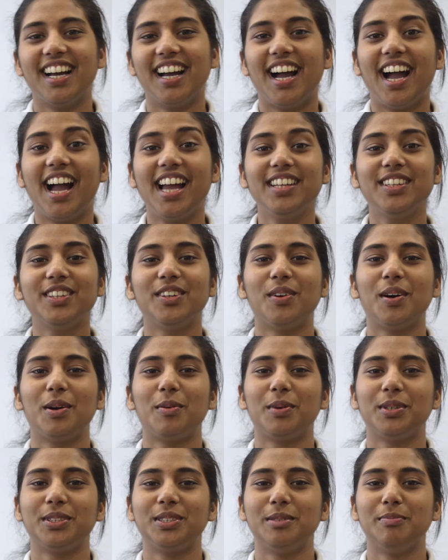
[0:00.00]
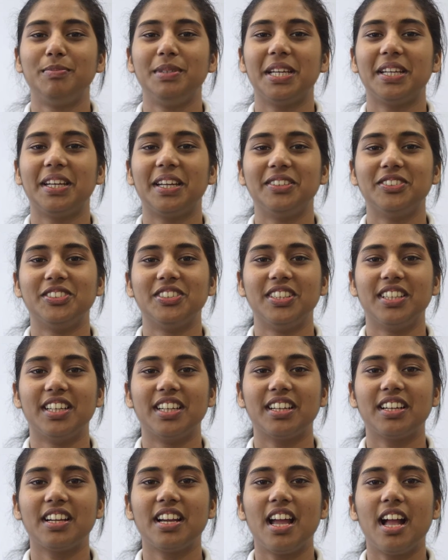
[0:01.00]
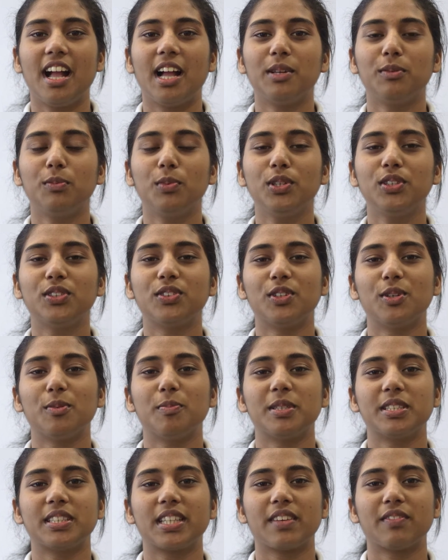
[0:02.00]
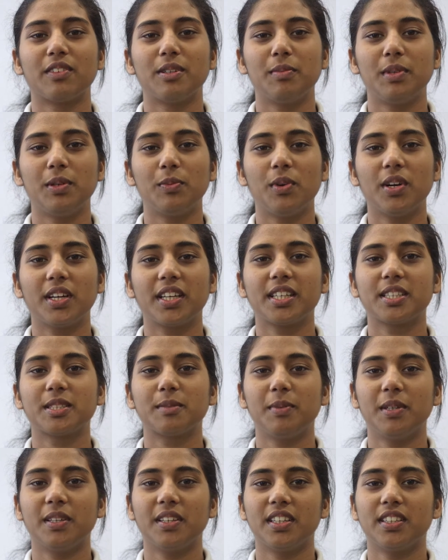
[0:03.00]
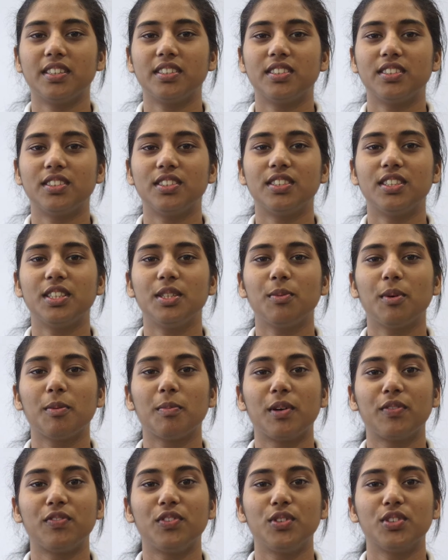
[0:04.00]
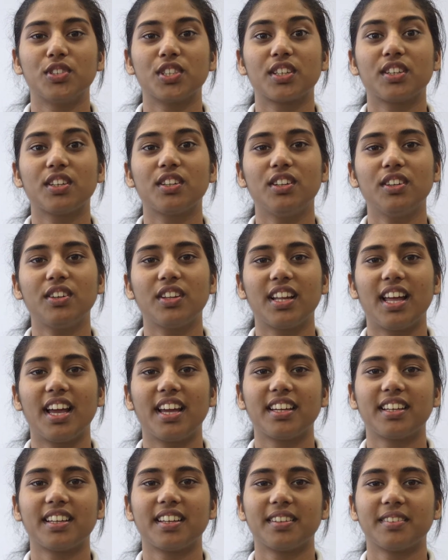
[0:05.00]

I know I want to be an engineer, and Wood Group has given me work experience to see what my future could look like.